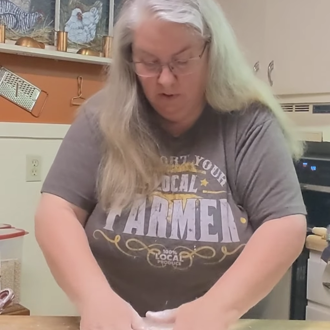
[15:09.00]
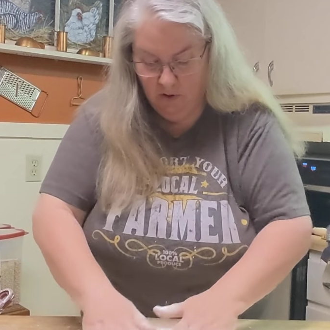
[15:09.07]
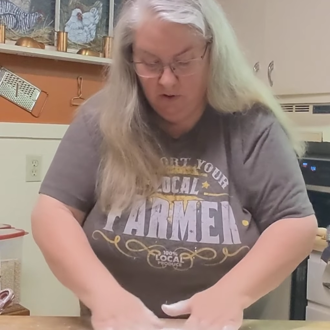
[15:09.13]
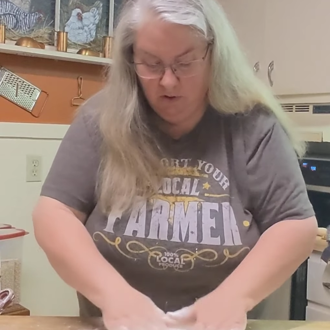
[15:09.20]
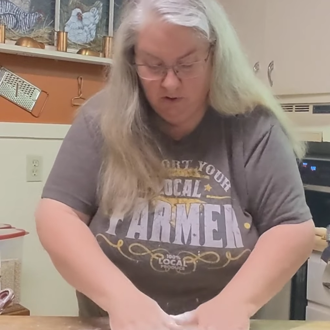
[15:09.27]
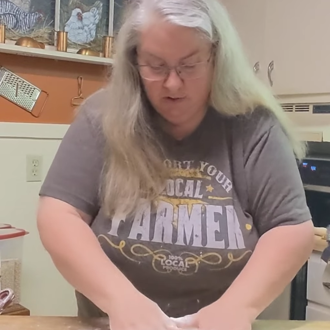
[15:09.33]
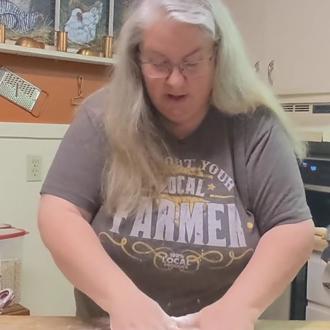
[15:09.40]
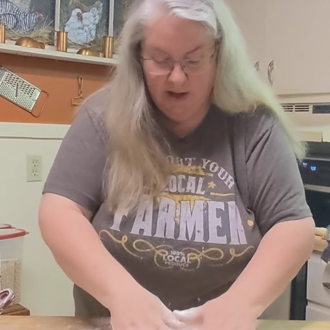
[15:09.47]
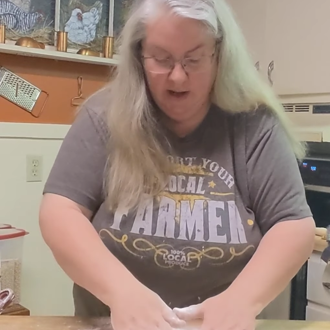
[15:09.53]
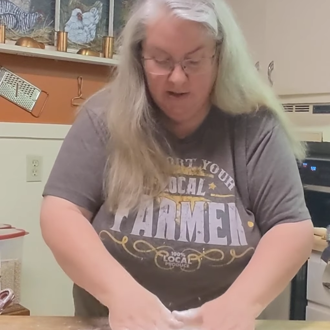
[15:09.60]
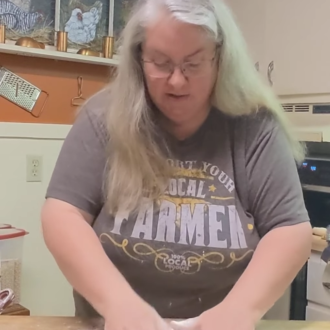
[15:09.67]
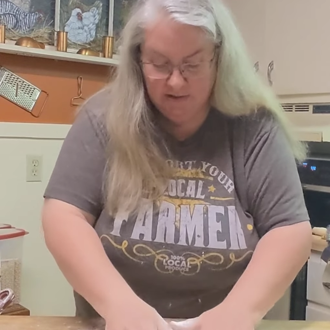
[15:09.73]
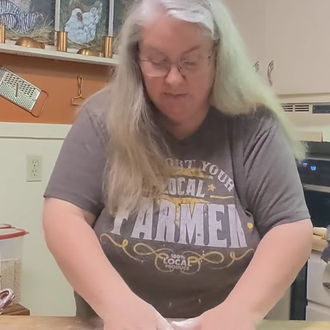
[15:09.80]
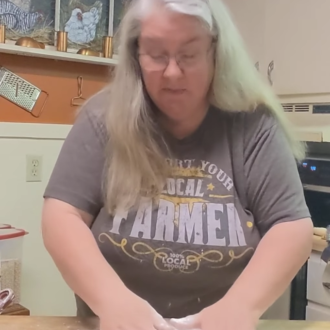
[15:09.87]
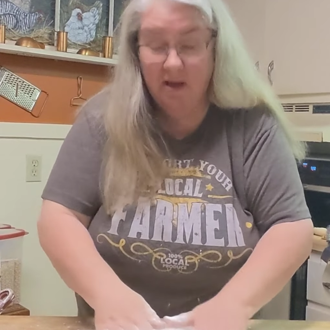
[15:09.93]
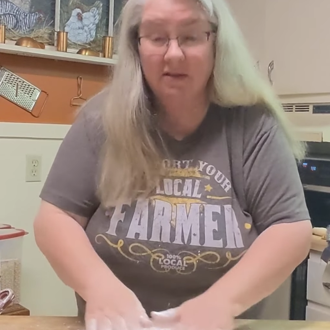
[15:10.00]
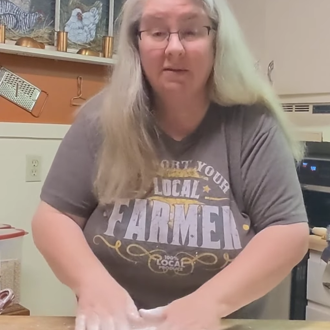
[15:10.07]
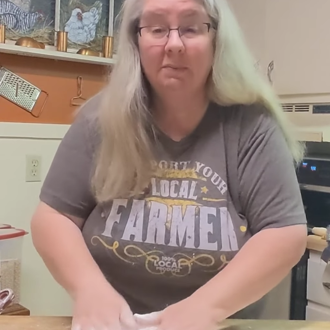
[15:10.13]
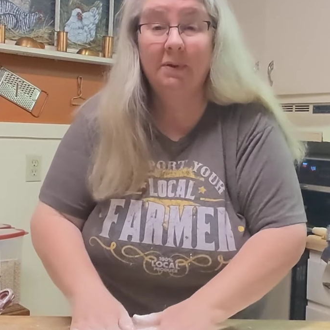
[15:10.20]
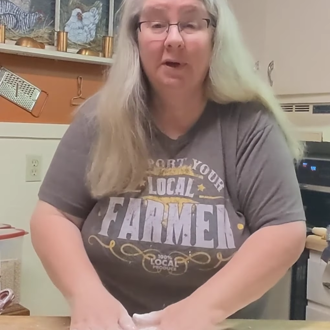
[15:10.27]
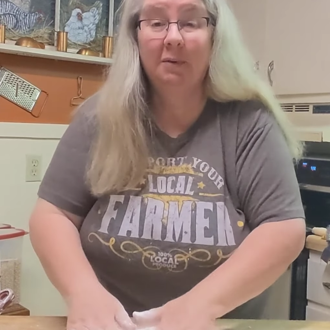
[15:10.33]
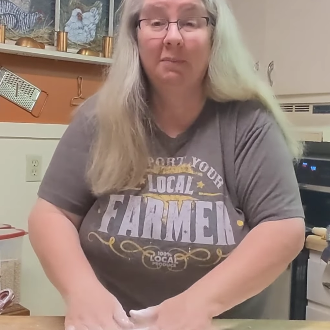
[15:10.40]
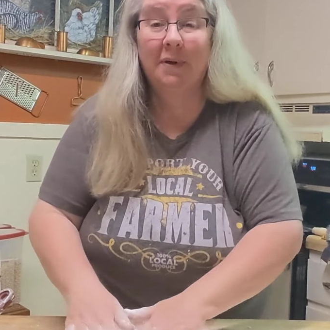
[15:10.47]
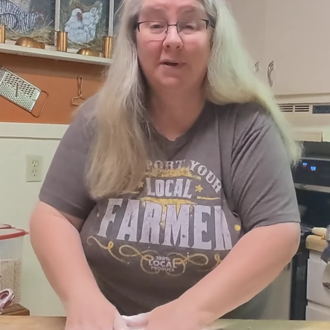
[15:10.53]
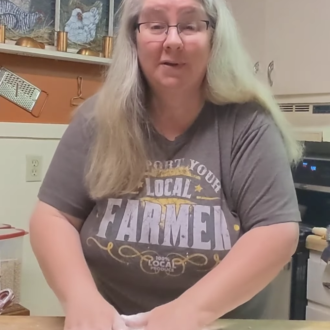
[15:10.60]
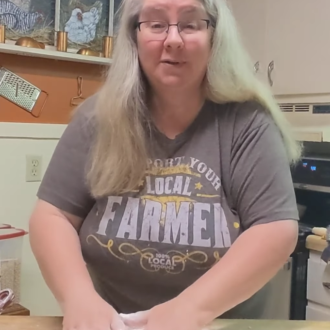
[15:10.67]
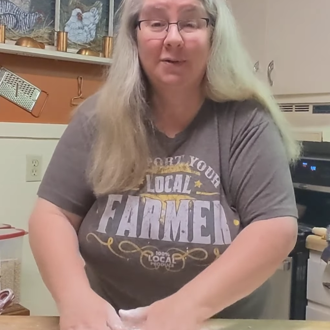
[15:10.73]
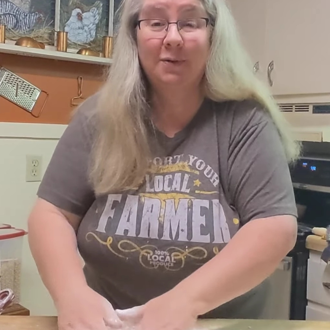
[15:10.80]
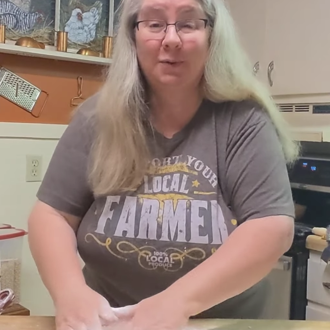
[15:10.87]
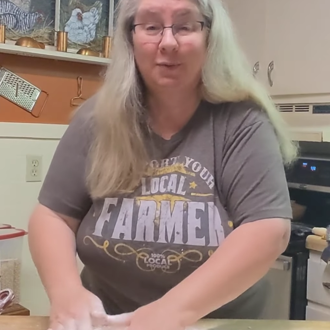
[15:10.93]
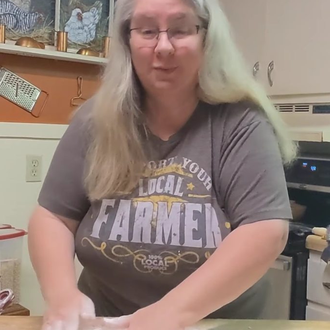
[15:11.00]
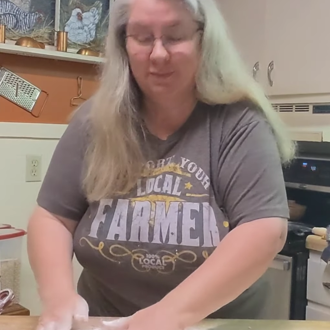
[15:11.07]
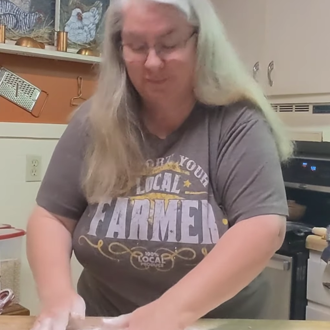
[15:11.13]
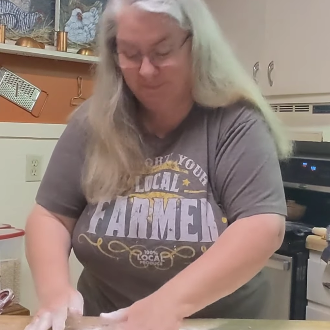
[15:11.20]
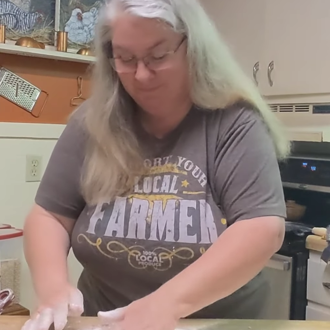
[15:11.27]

Our hand sometimes can be our best tool.